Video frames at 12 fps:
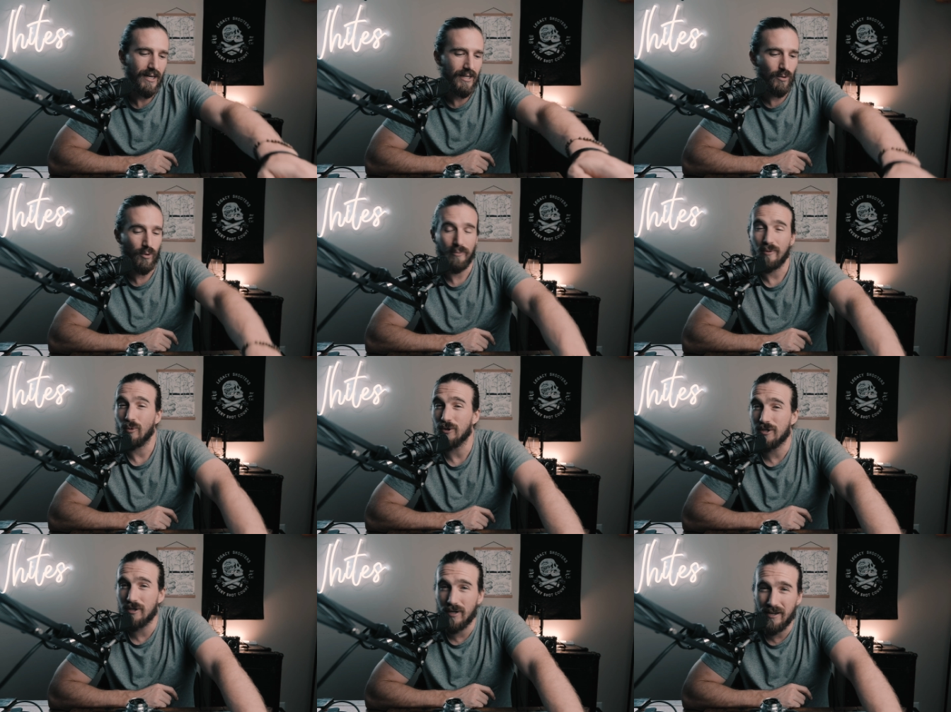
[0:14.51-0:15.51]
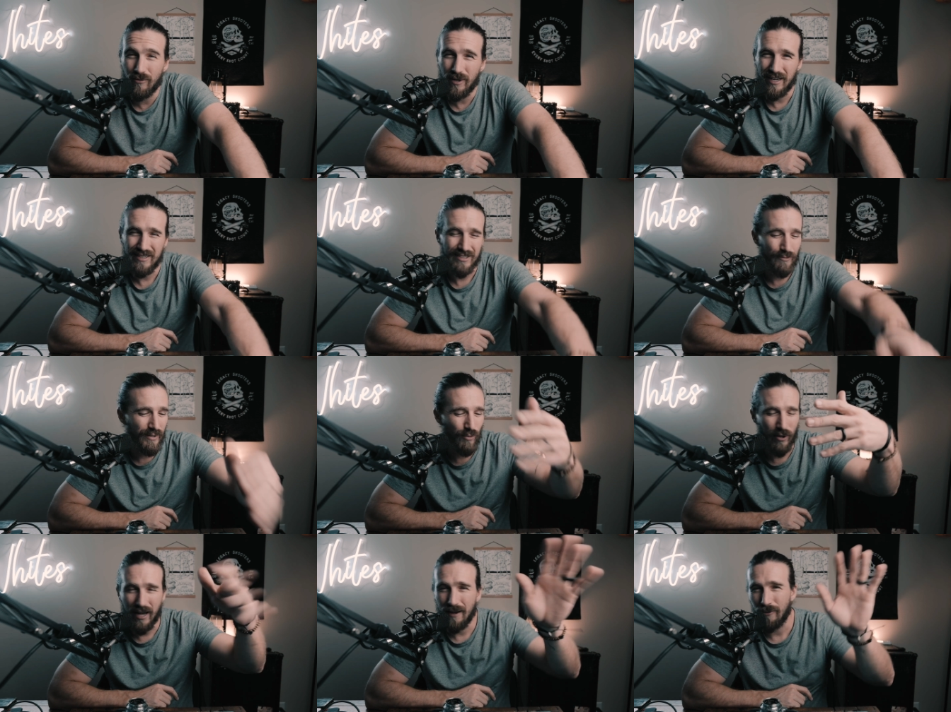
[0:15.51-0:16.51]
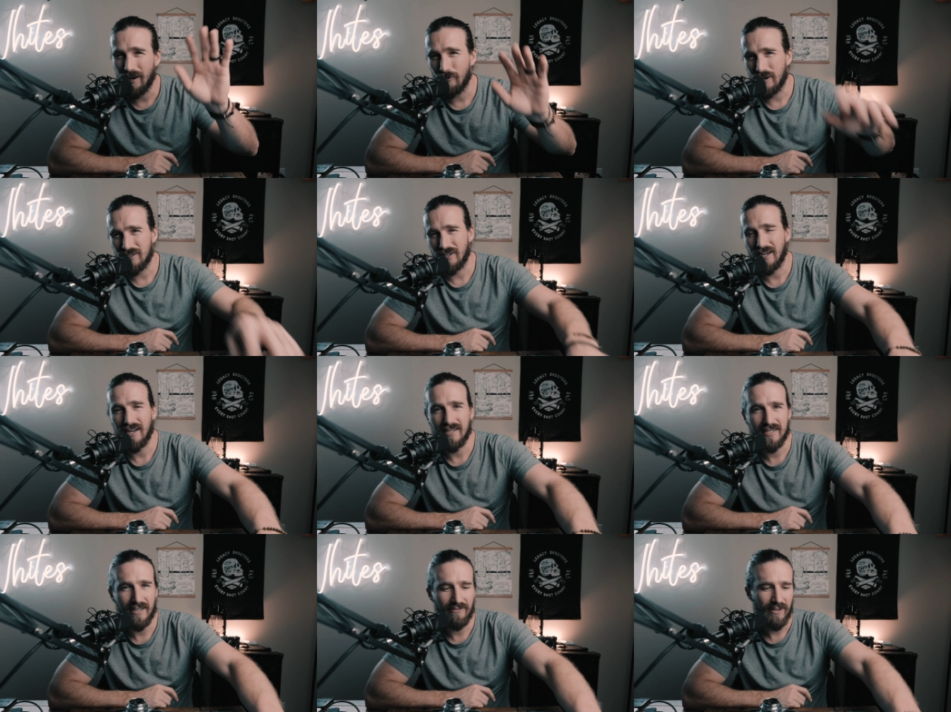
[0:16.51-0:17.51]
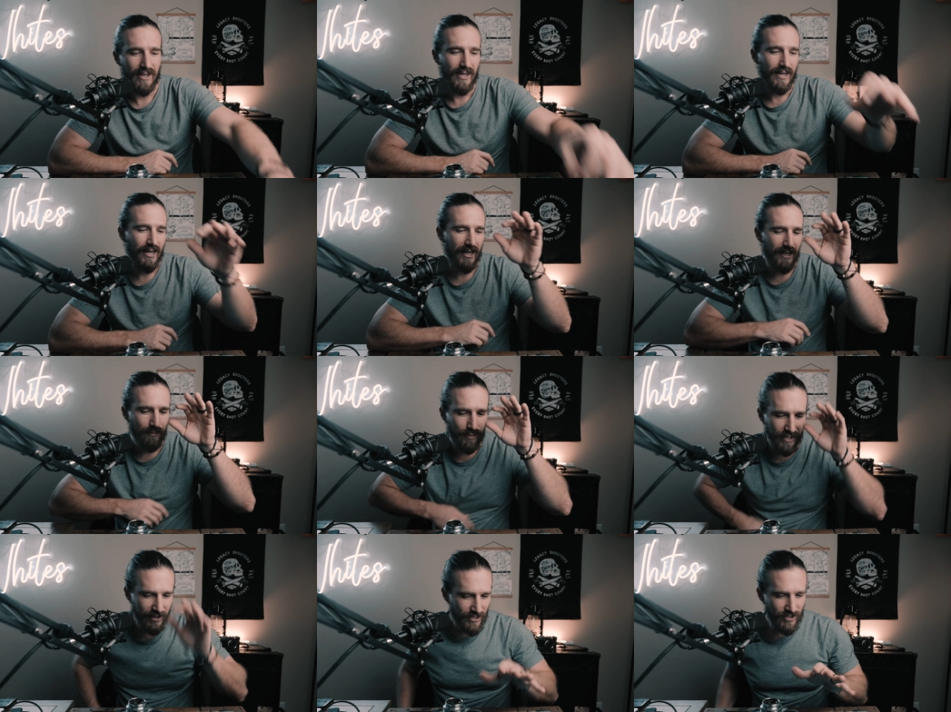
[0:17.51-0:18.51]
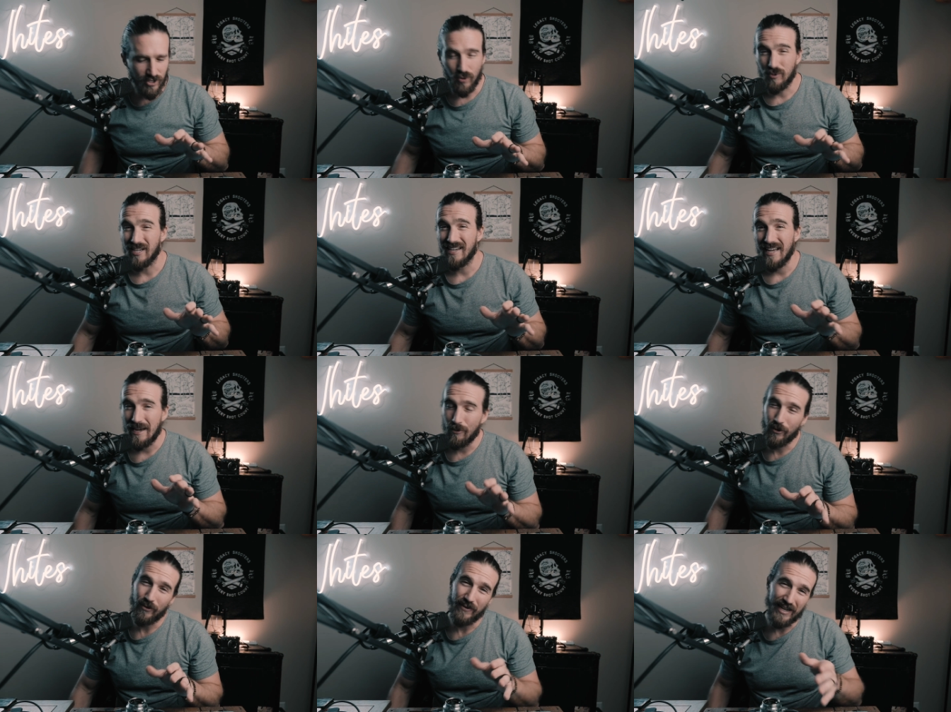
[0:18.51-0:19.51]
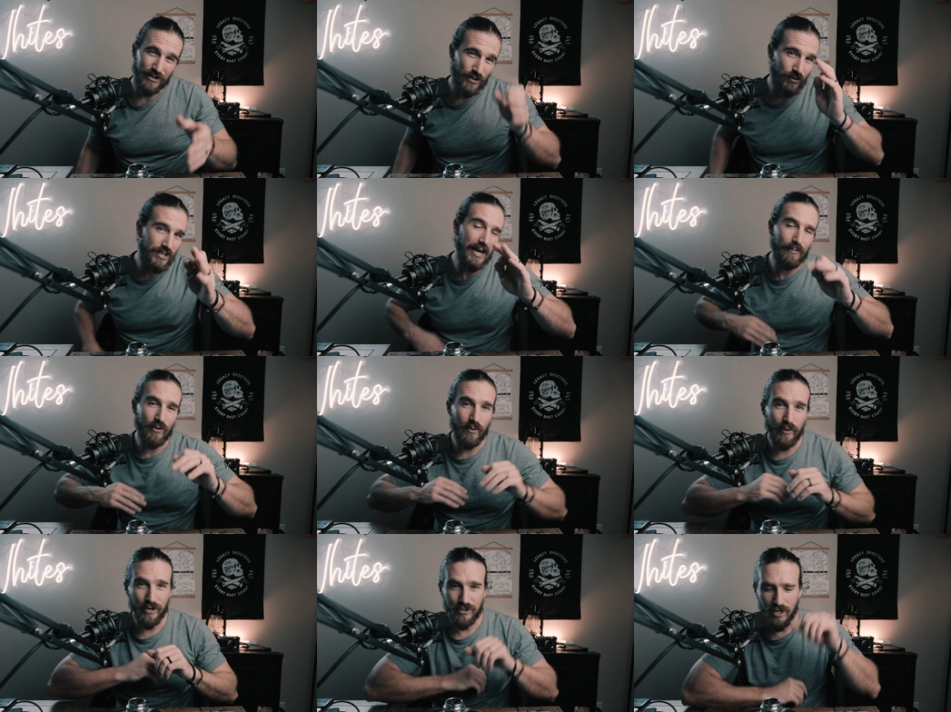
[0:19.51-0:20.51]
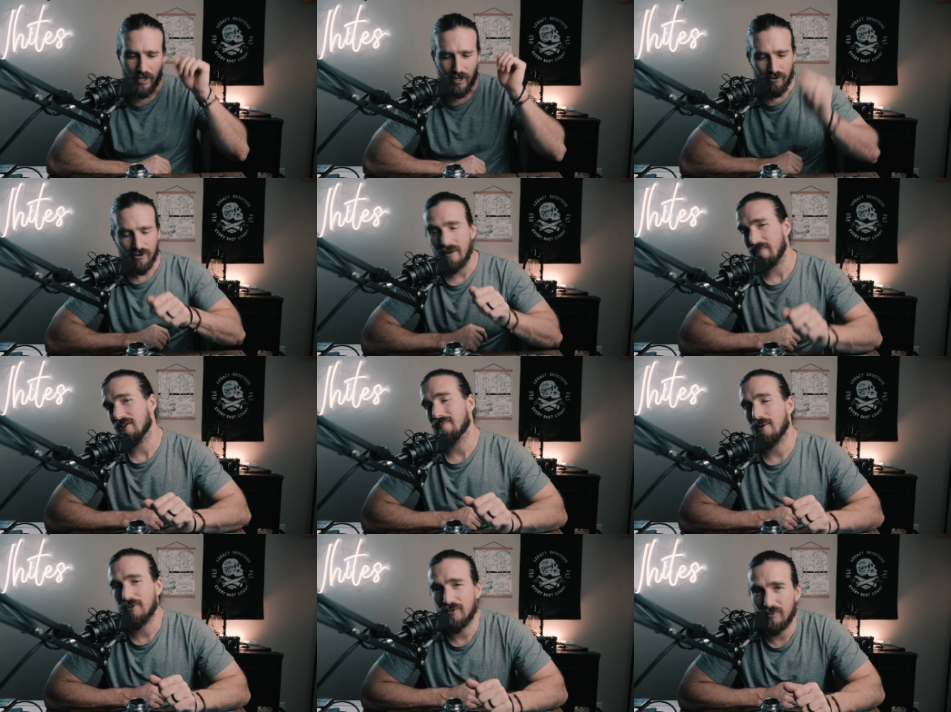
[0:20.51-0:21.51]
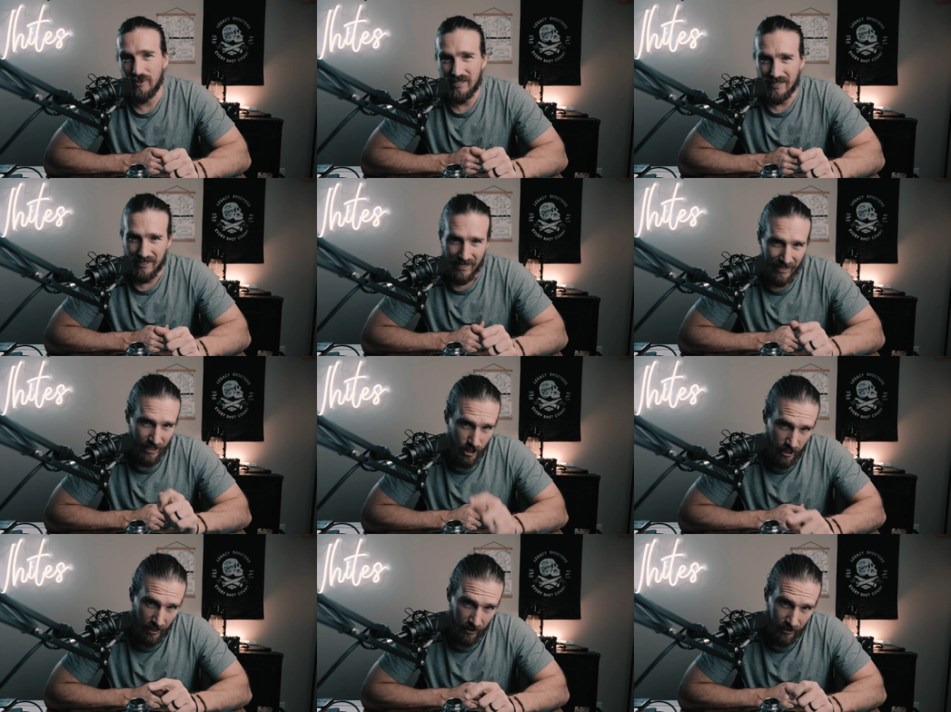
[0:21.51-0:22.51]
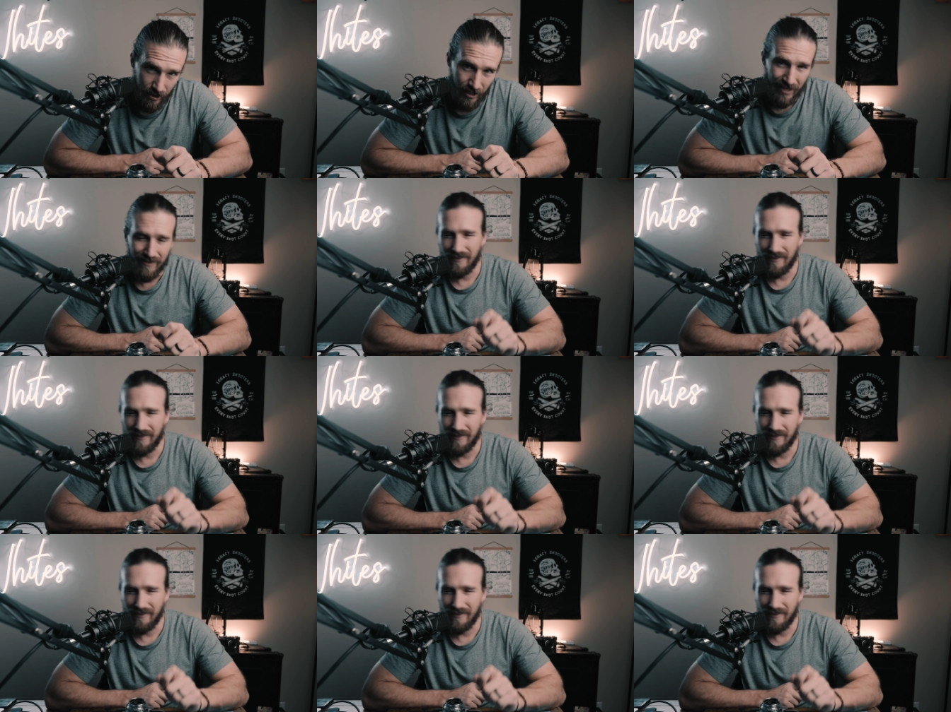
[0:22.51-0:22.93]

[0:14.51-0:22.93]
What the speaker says: There will be more shirt giveaways, there'll be more camera giveaways, all that kind of stuff. So today we're going to announce those top 3 winners from this most recent challenge.